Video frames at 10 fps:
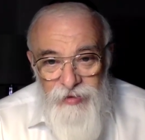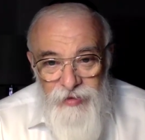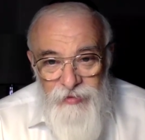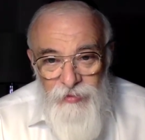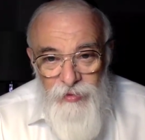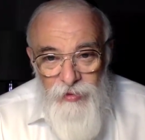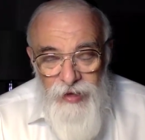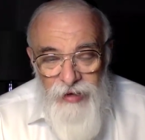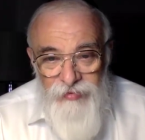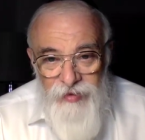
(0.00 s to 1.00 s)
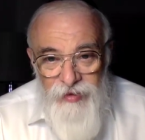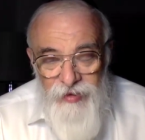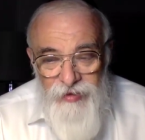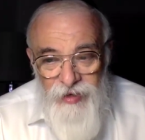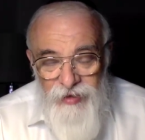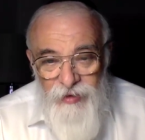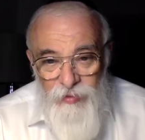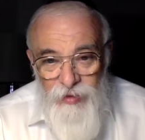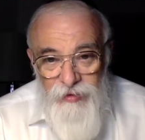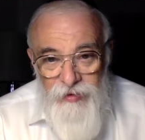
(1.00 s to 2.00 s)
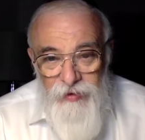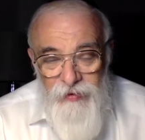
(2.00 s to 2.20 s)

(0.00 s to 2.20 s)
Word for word: and it's what we're all often get excited about.